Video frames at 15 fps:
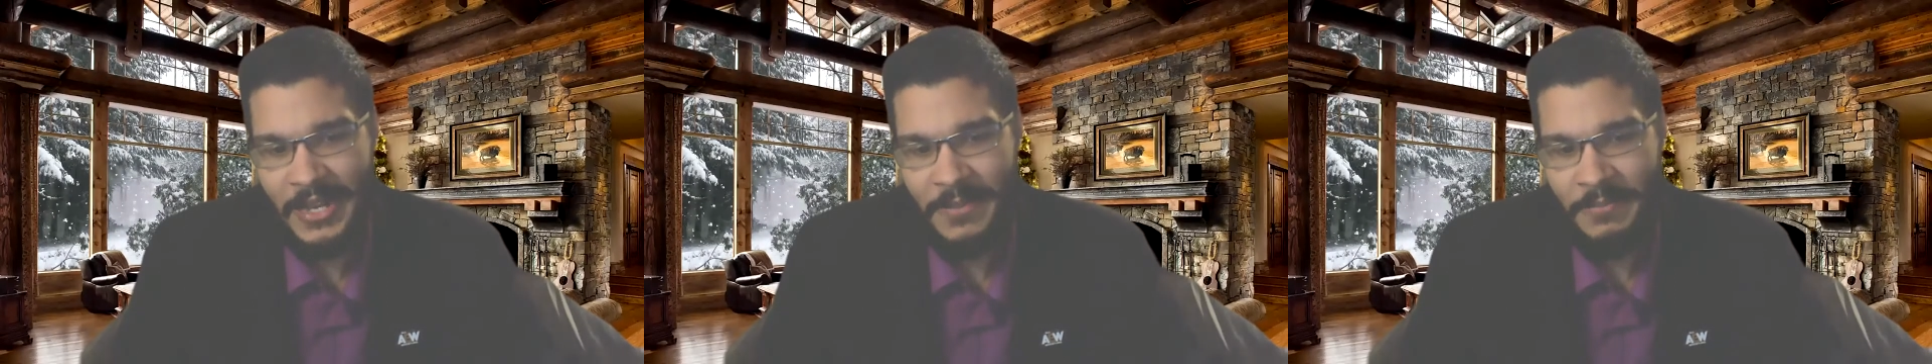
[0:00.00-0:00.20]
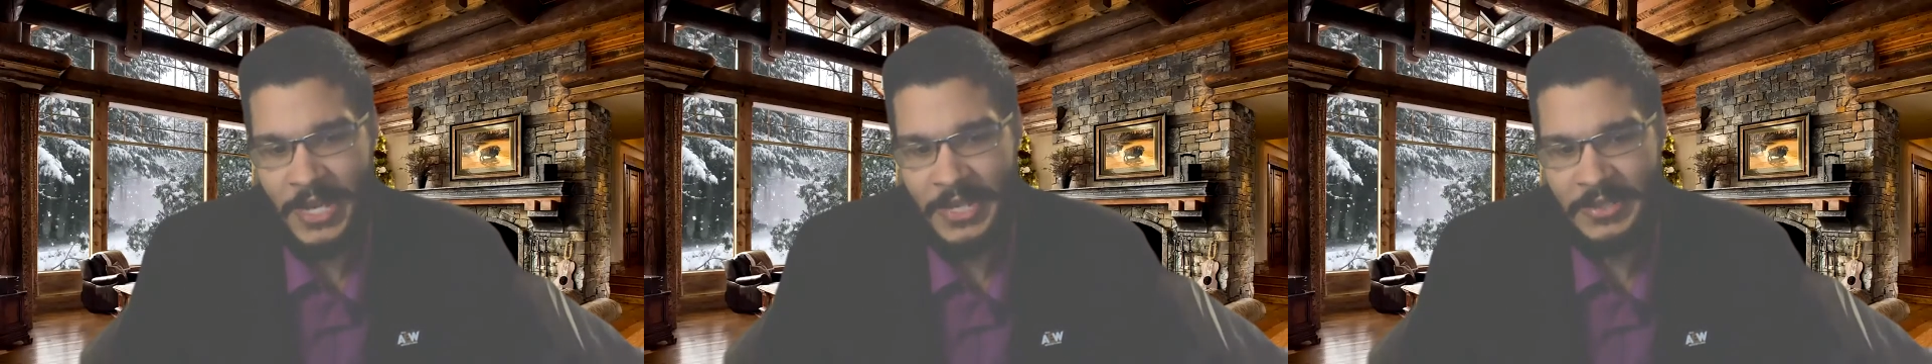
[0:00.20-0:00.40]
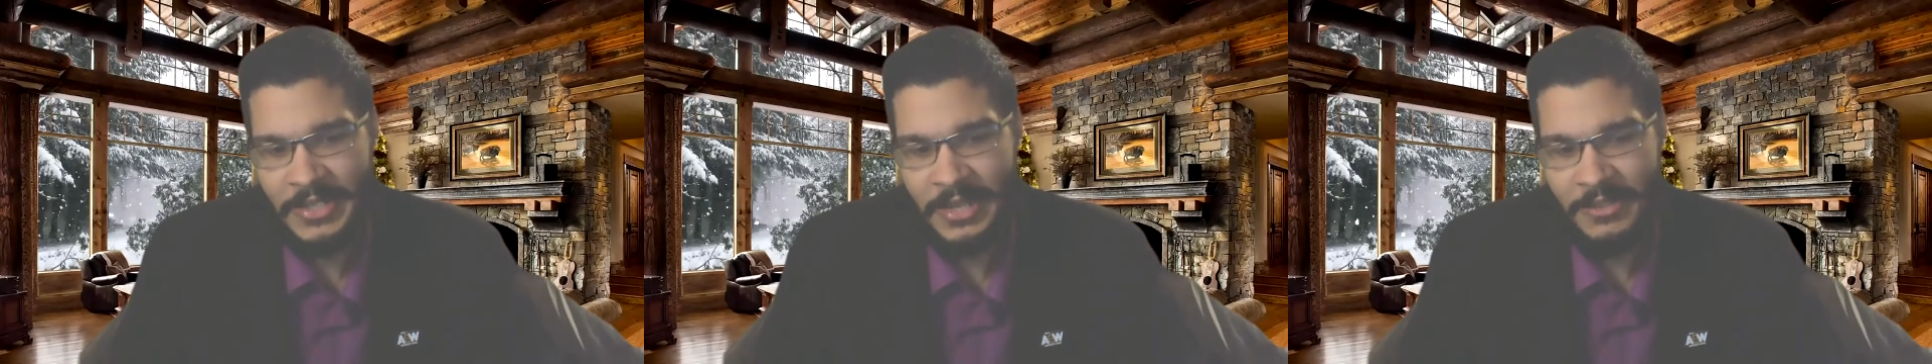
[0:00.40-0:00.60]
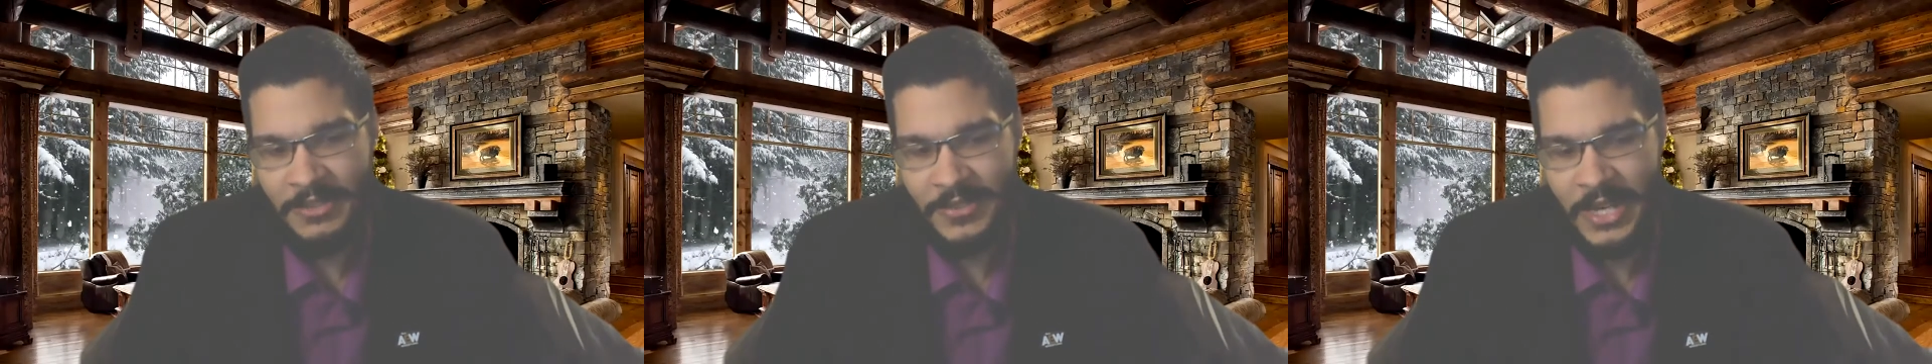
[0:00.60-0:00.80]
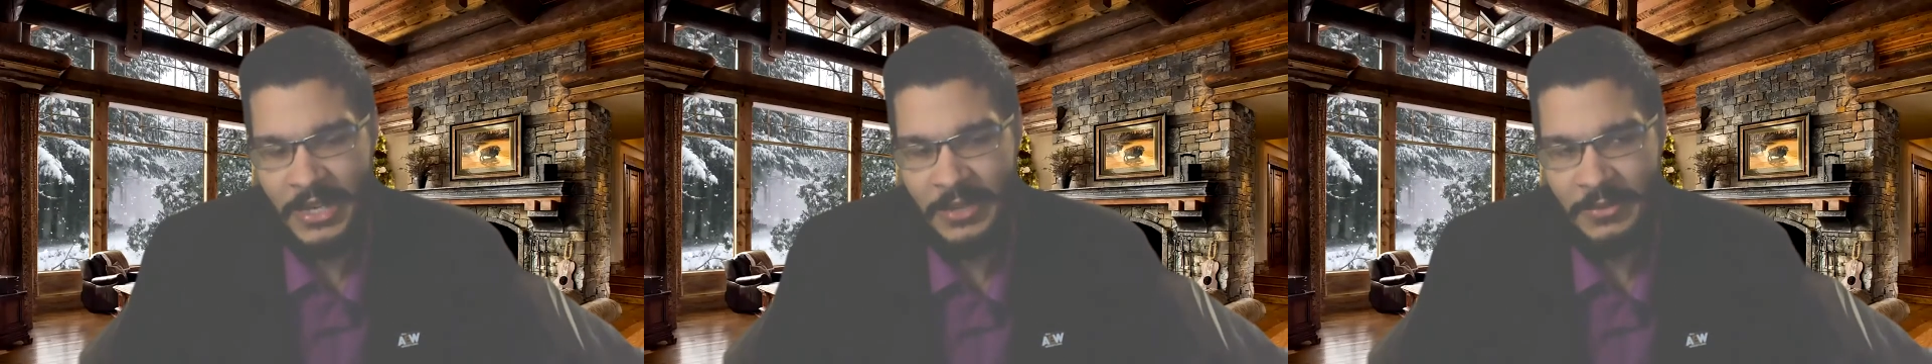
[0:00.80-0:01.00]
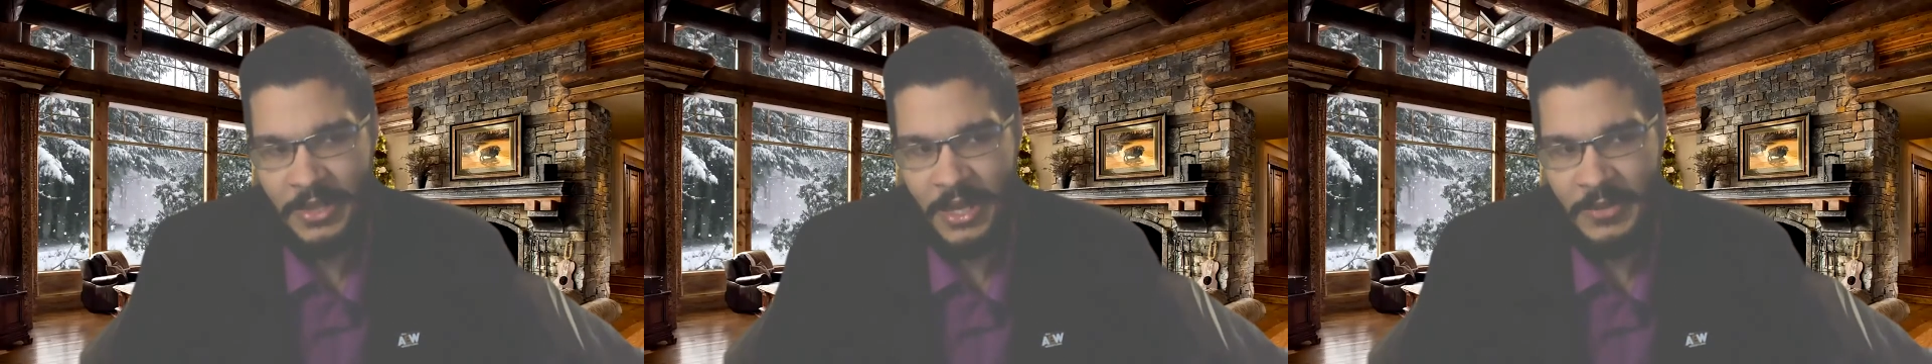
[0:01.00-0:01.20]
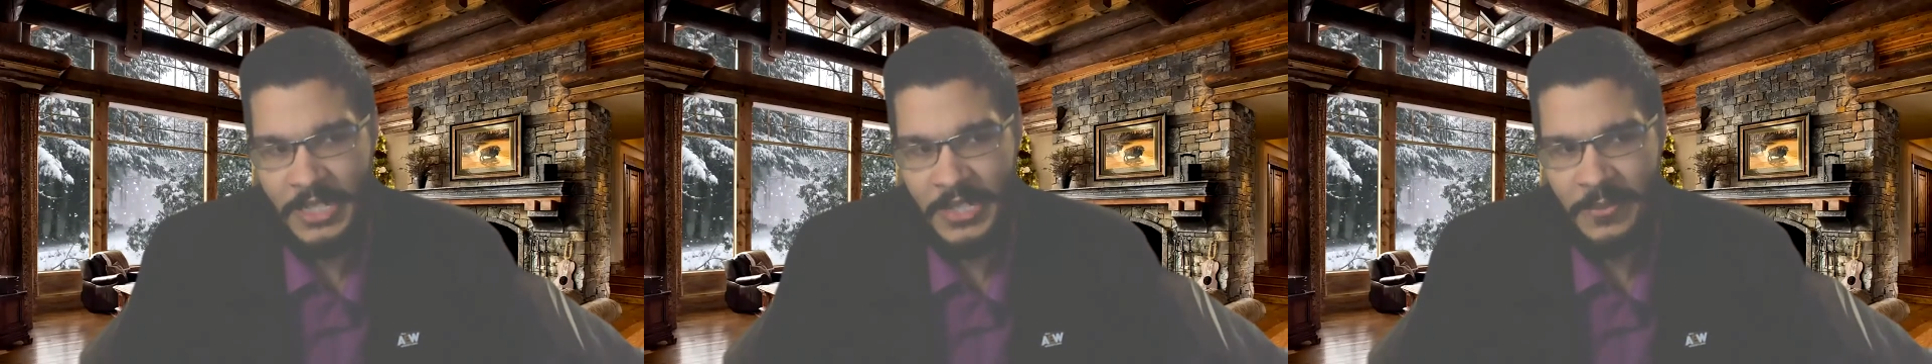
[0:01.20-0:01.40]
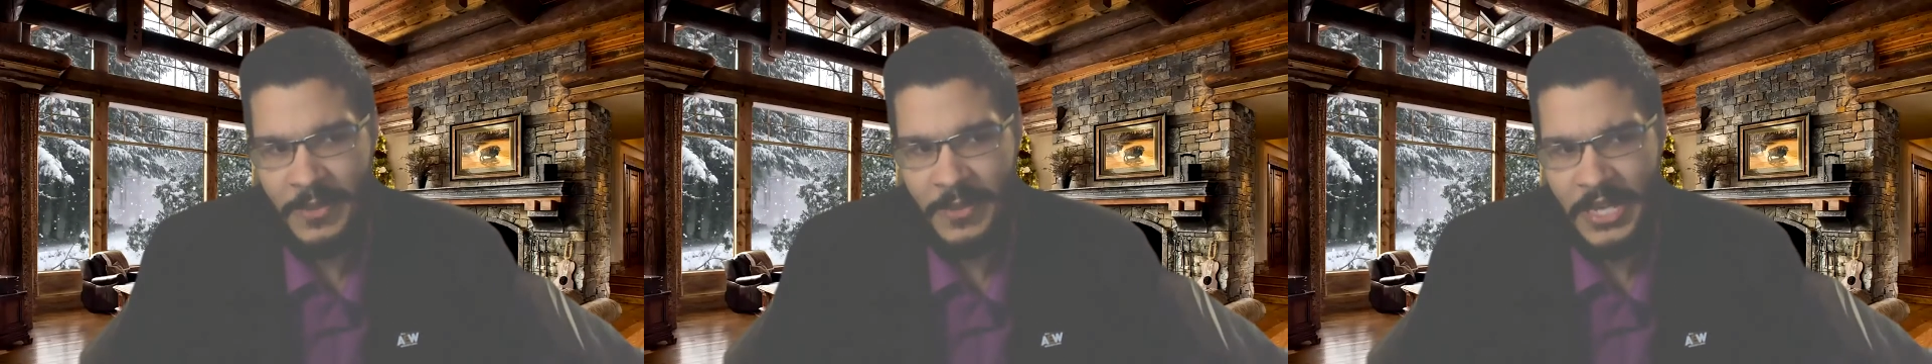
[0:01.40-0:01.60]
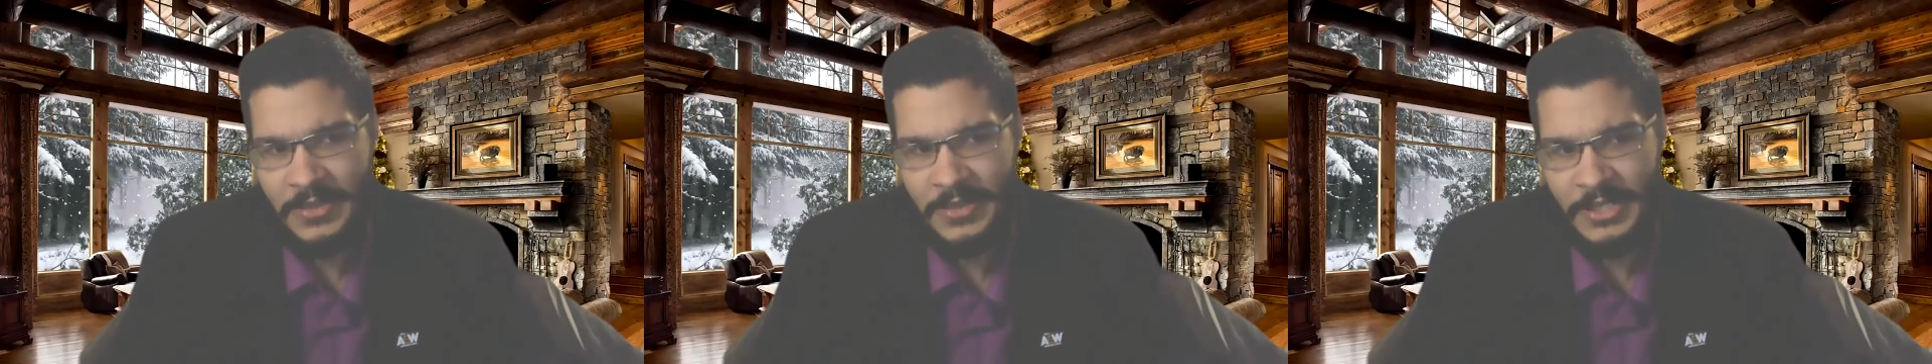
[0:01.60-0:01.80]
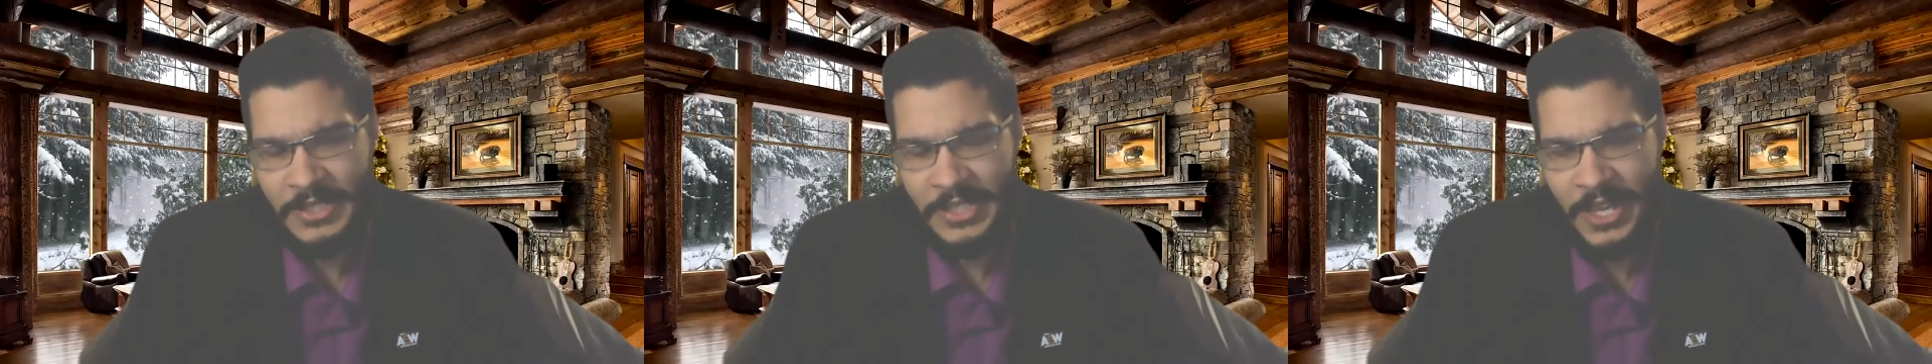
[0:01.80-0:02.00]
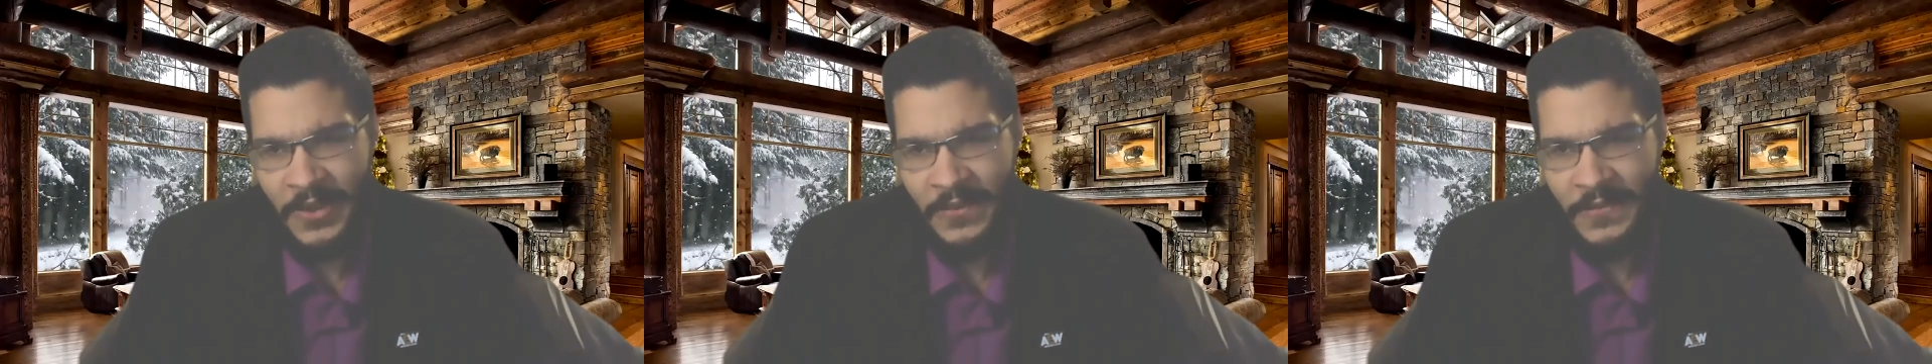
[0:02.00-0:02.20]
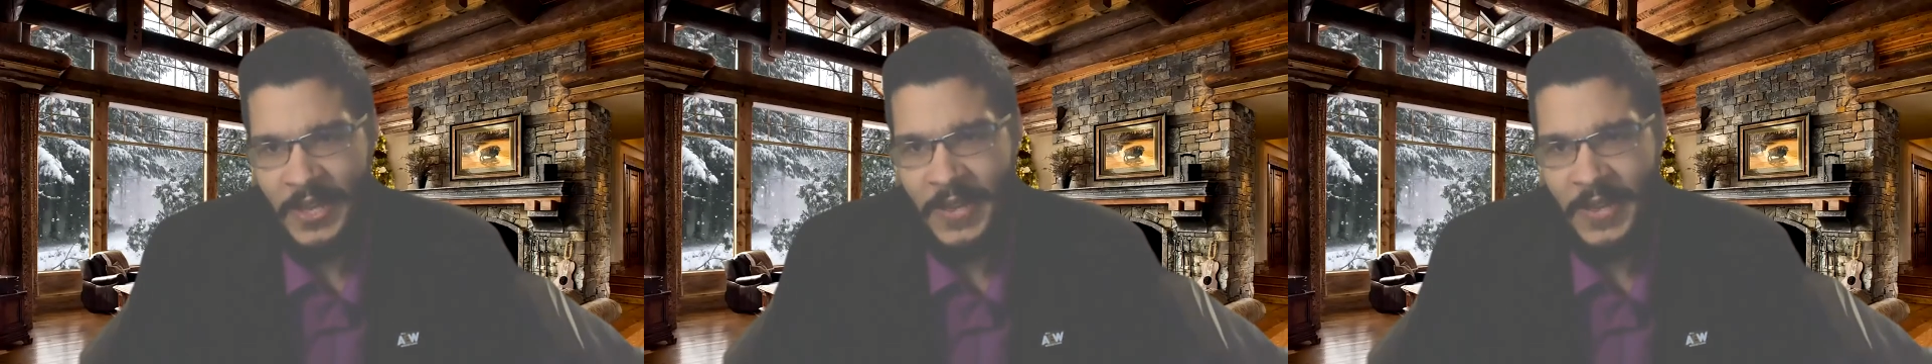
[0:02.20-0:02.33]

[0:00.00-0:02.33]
and basically he was trying to commentate the match himself.